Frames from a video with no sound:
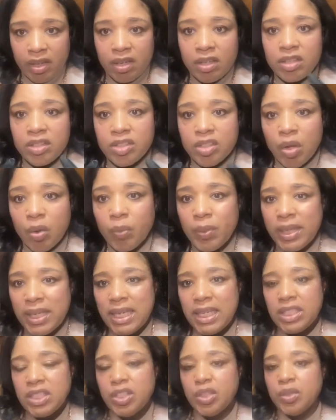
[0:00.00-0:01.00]
So we
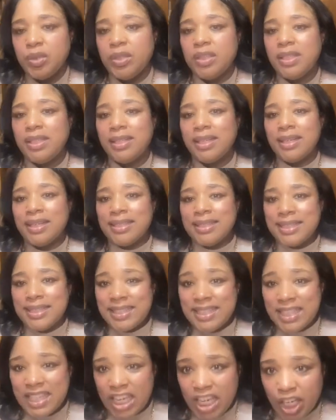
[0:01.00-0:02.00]
need to
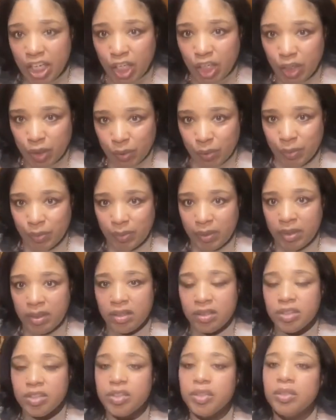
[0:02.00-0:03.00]
continue
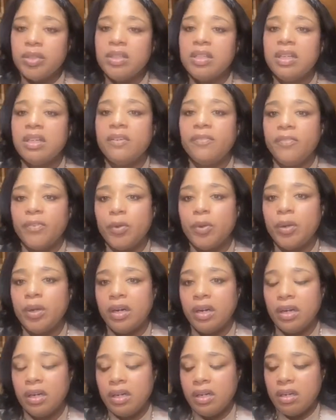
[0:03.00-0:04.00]
to look
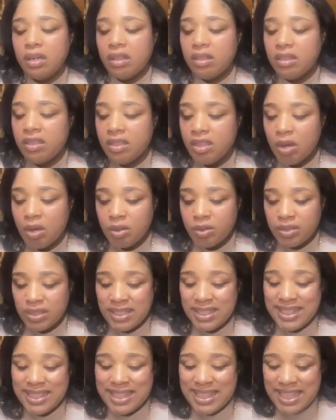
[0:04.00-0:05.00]
for those
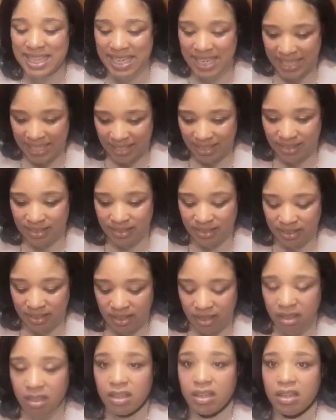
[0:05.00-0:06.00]
things
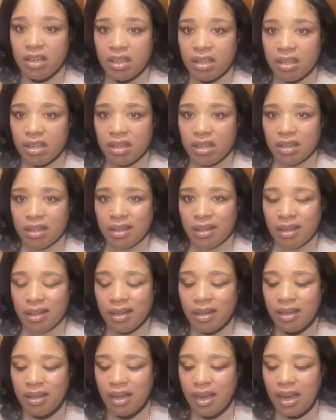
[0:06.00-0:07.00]

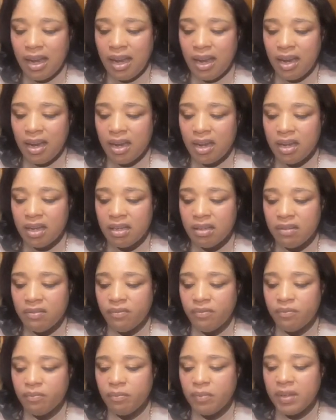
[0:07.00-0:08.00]
and
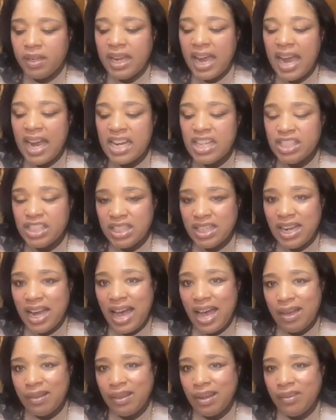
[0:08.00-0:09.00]
gauging
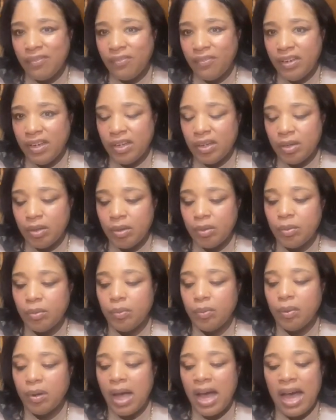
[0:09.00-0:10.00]
how they feel,
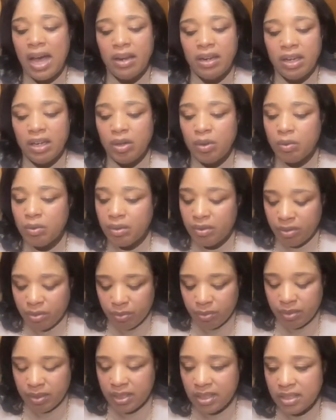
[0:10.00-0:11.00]
how they're going
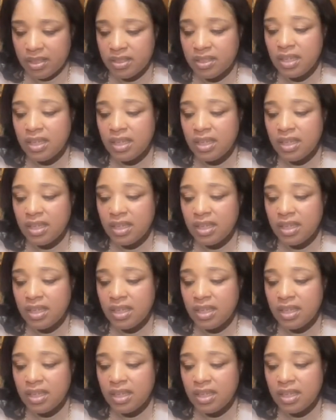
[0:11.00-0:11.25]
through this,